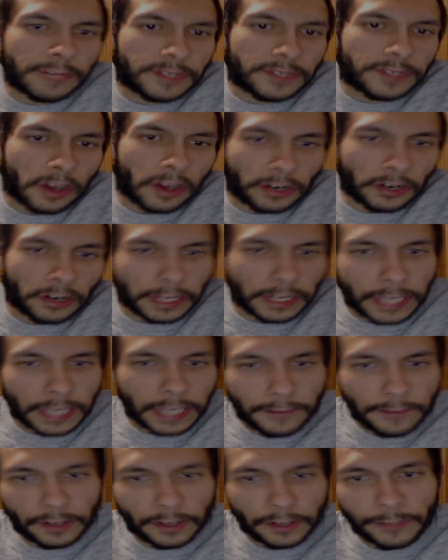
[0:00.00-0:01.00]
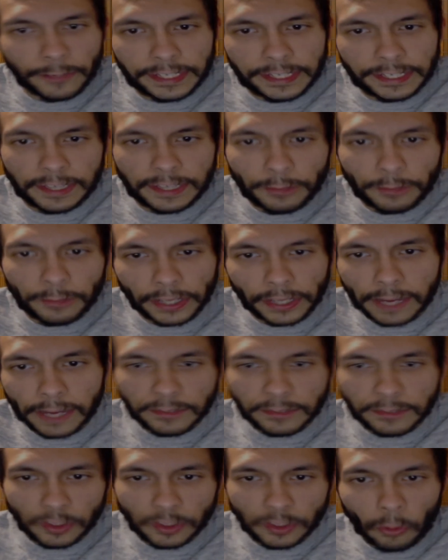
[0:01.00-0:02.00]
aren't a given, we simply
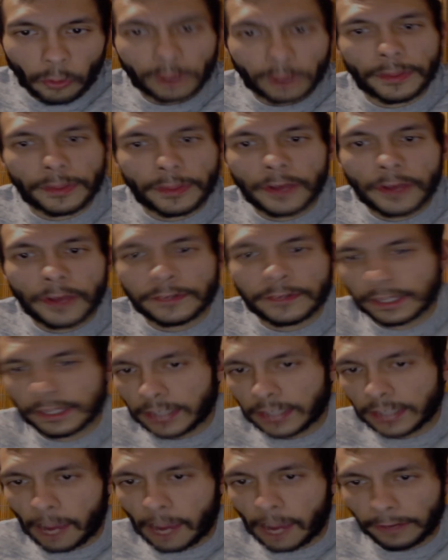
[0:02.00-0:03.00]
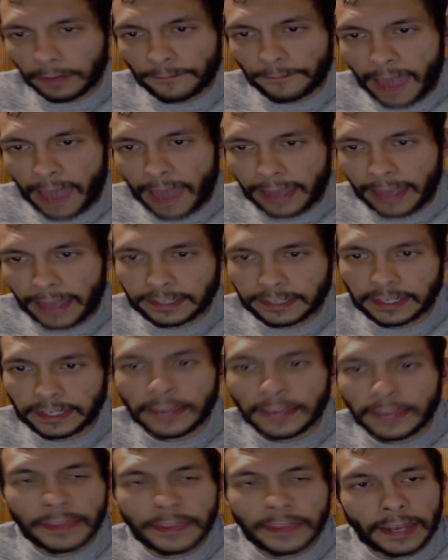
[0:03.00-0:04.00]
absorb those atomic facts
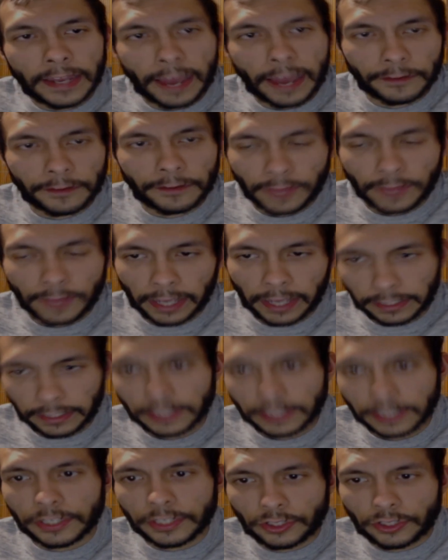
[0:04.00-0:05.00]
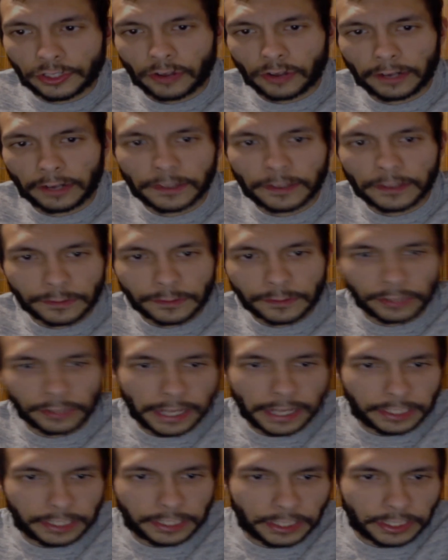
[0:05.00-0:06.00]
and then out of that construct those
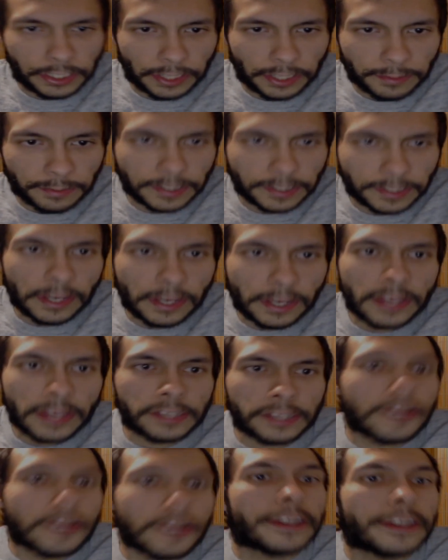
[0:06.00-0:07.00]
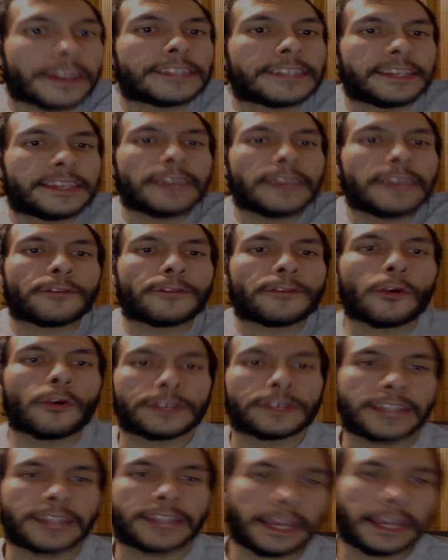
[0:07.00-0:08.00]
relationships. So you can see, of
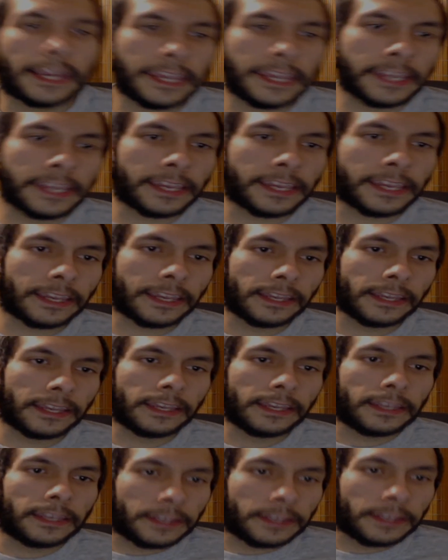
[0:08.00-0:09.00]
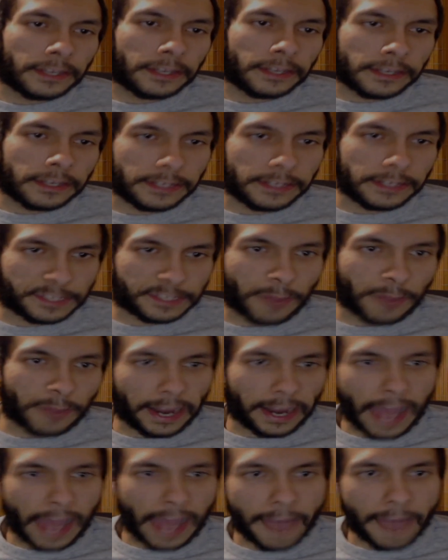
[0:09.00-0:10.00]
course, that he,
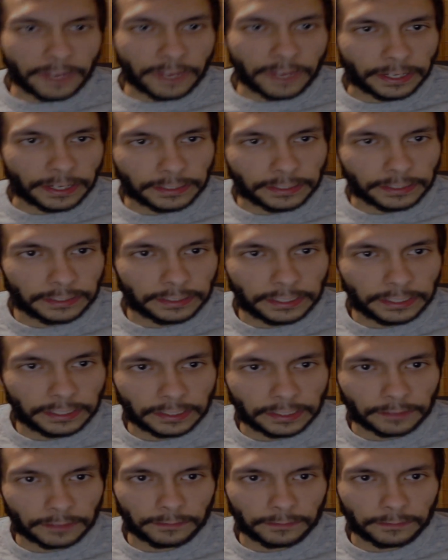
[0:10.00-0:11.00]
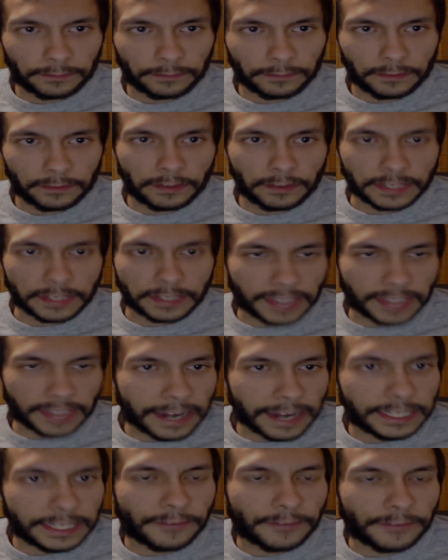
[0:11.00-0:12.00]
despite having, you know, the
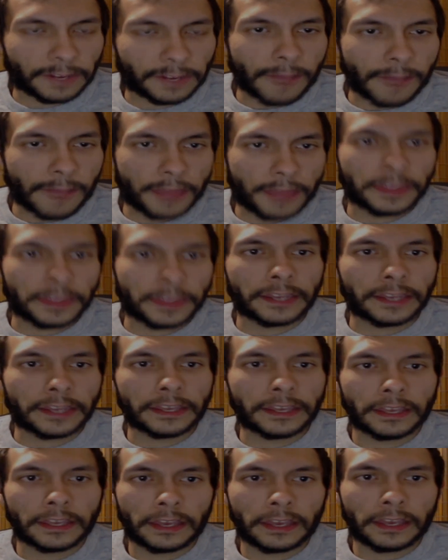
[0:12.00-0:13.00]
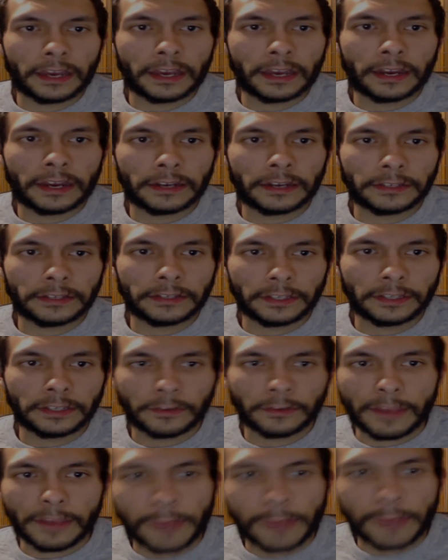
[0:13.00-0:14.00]
scientific method, you know,
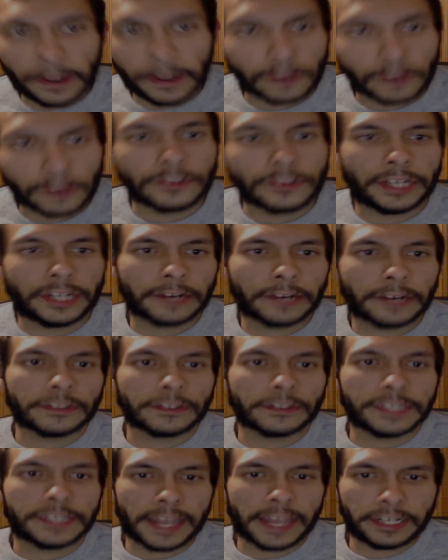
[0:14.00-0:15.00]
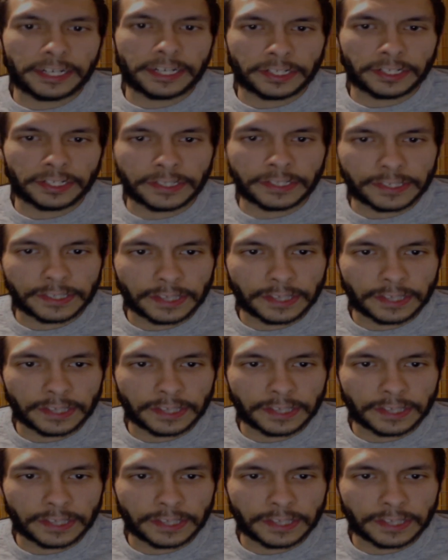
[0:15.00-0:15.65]
empirical generalizations,